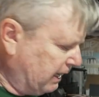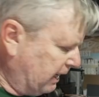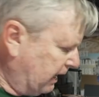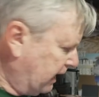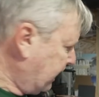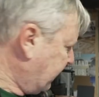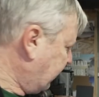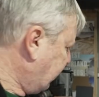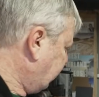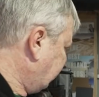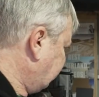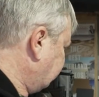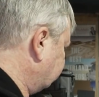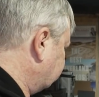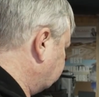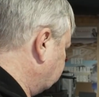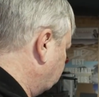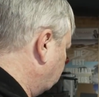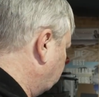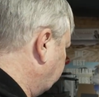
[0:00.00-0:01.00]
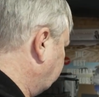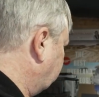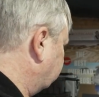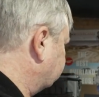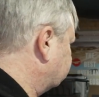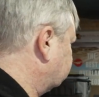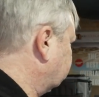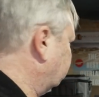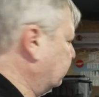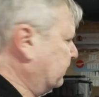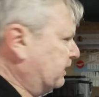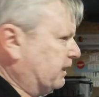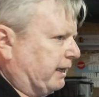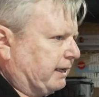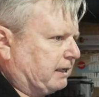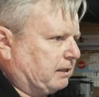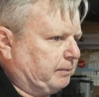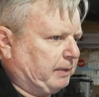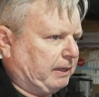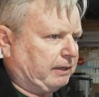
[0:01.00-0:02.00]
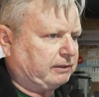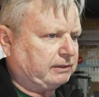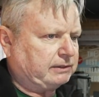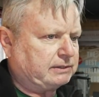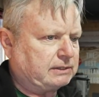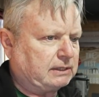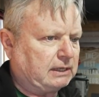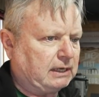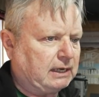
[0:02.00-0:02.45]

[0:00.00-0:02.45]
And what else don't we like about it?